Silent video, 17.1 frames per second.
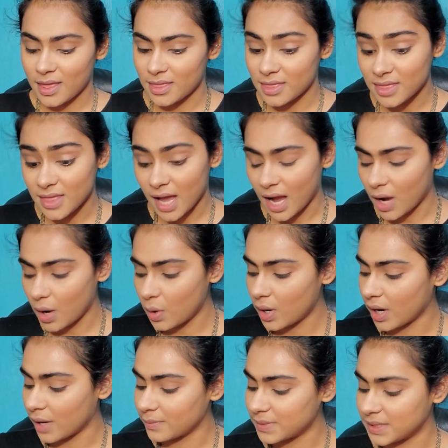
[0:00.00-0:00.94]
Now
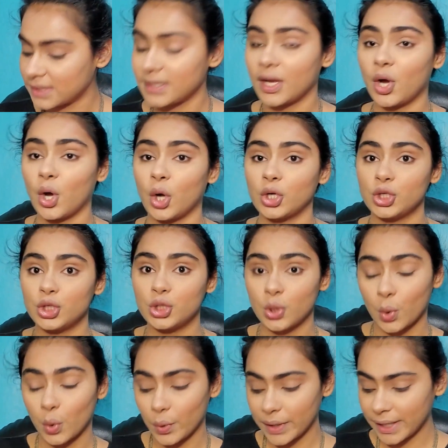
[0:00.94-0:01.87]
comes the
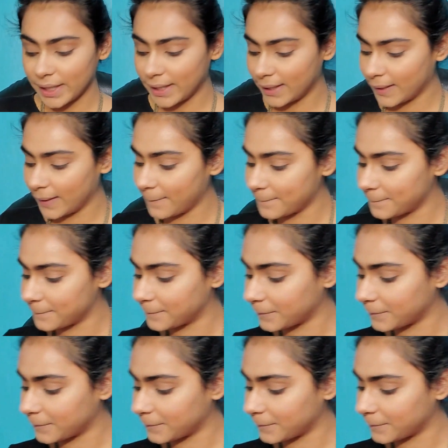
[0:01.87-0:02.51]
contouring.